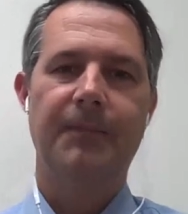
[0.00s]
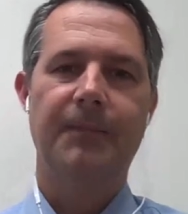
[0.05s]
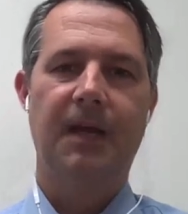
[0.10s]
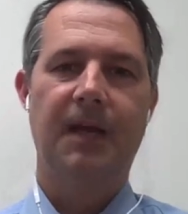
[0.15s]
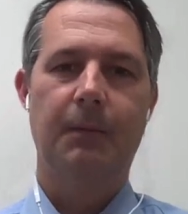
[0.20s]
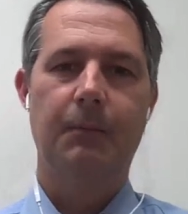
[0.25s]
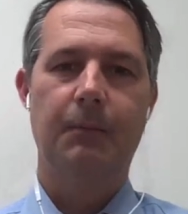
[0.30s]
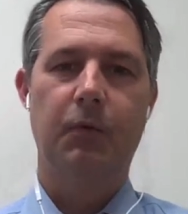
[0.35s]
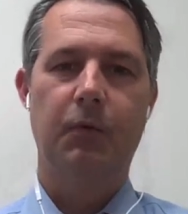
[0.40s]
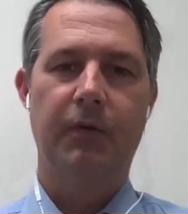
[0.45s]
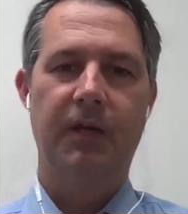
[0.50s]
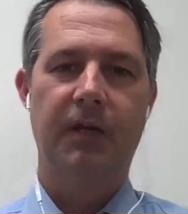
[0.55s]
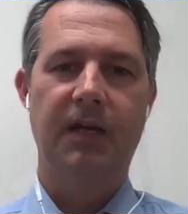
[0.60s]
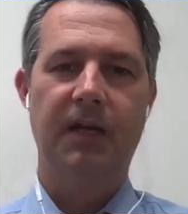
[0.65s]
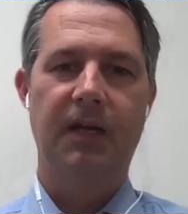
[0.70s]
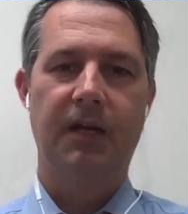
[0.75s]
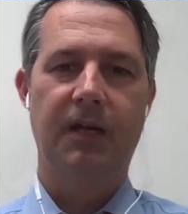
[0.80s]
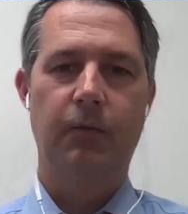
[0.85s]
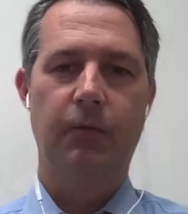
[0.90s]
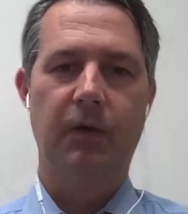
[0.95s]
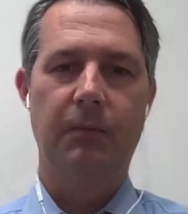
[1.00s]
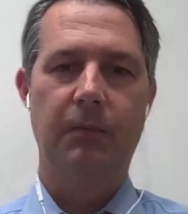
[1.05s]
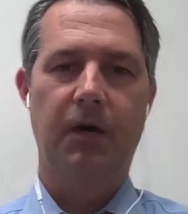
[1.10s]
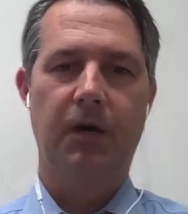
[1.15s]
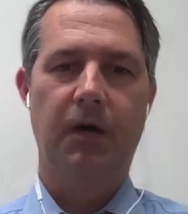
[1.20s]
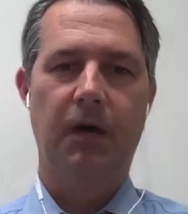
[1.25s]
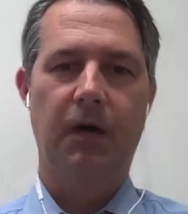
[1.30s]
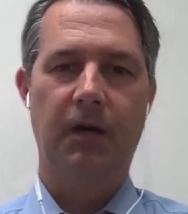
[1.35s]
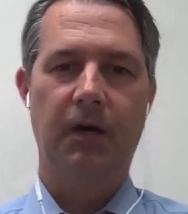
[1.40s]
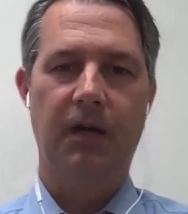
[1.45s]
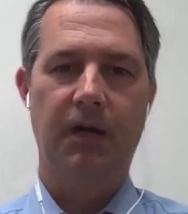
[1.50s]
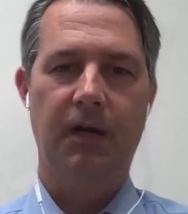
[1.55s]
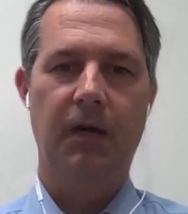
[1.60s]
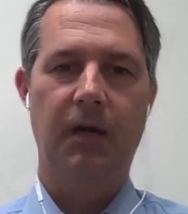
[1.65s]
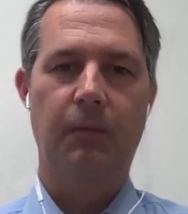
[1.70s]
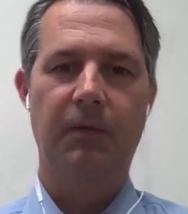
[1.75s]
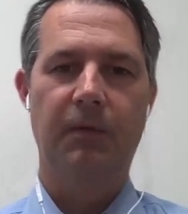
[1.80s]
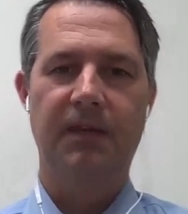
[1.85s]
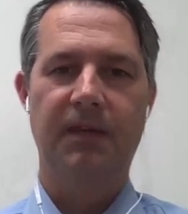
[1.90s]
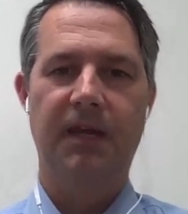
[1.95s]
I'm only getting rebar
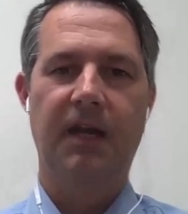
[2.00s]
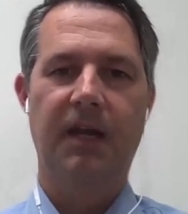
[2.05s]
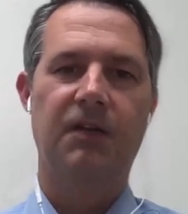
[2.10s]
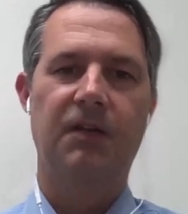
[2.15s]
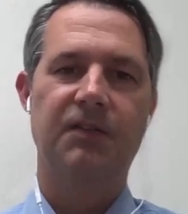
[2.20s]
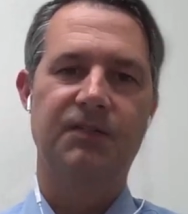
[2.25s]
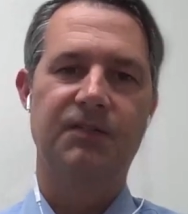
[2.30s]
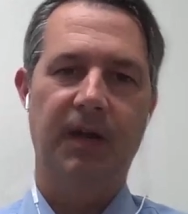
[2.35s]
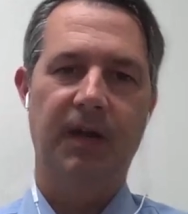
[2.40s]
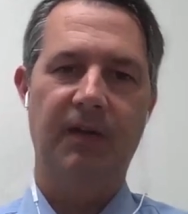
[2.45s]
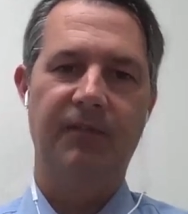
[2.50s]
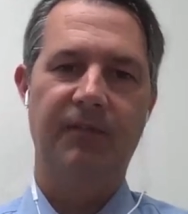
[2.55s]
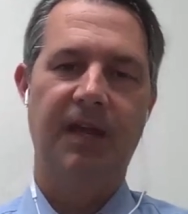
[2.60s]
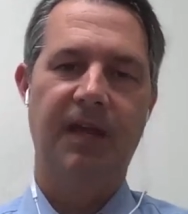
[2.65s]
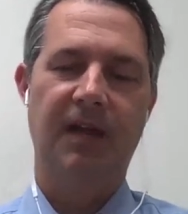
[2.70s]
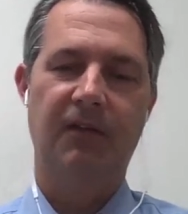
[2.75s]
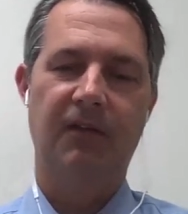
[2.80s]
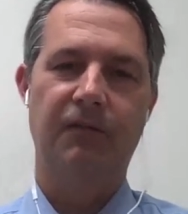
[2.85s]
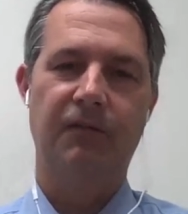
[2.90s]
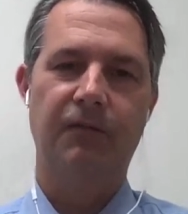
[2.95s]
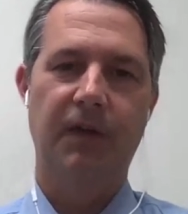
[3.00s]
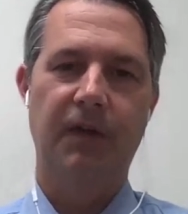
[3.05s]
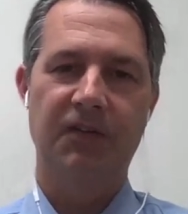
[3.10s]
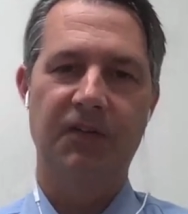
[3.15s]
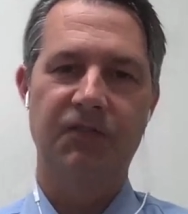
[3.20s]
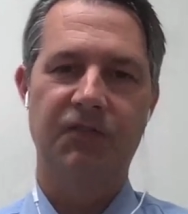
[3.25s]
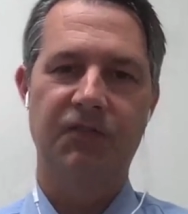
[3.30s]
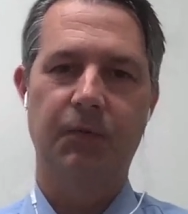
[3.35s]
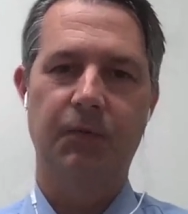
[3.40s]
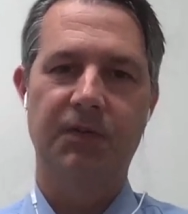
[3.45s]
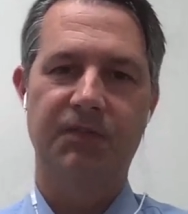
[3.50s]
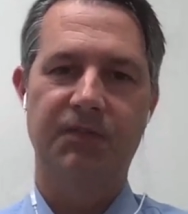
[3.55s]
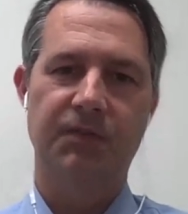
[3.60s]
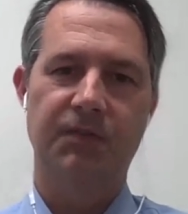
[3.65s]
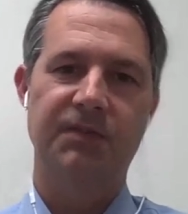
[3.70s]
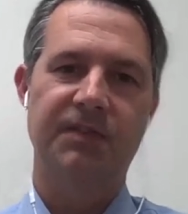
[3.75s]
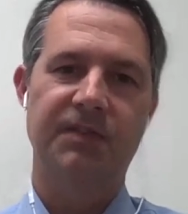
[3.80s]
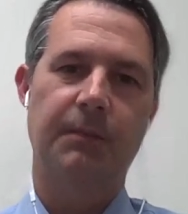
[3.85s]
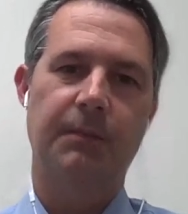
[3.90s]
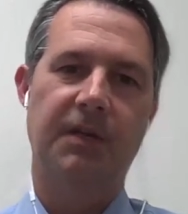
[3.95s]
here, but then I also have to have AASHTO
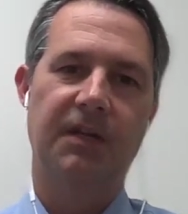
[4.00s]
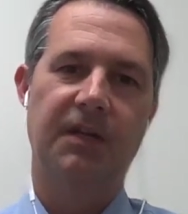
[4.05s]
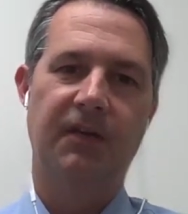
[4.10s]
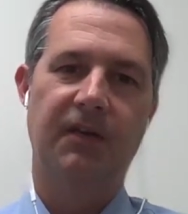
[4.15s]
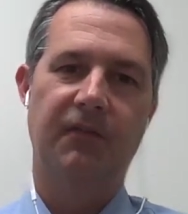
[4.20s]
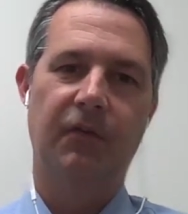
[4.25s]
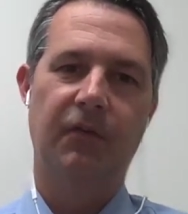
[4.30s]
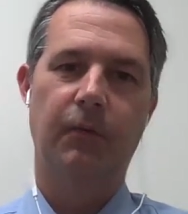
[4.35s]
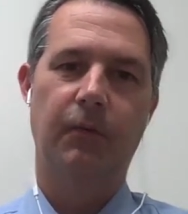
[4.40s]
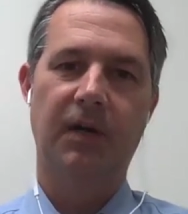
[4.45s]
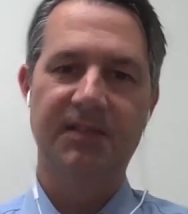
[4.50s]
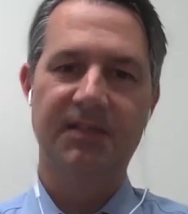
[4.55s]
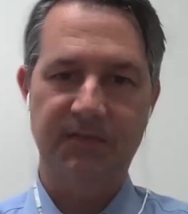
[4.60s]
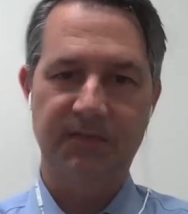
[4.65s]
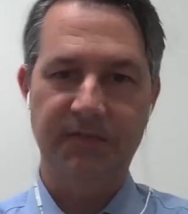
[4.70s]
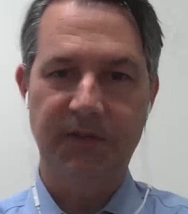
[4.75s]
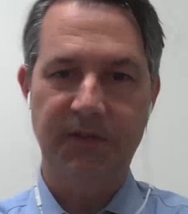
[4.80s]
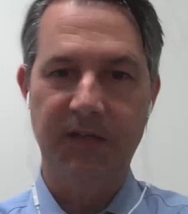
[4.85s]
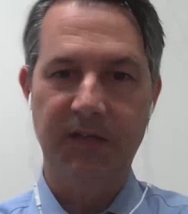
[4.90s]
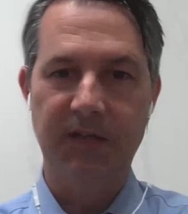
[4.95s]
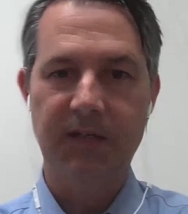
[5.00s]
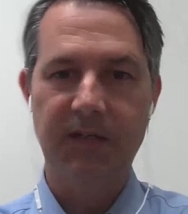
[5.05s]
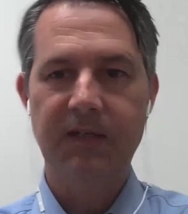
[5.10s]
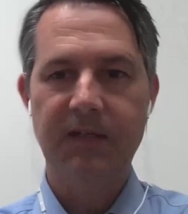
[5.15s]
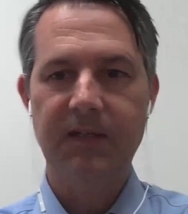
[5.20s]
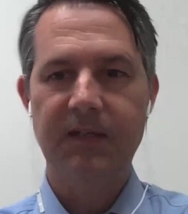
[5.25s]
resource come in to cover the rest of it.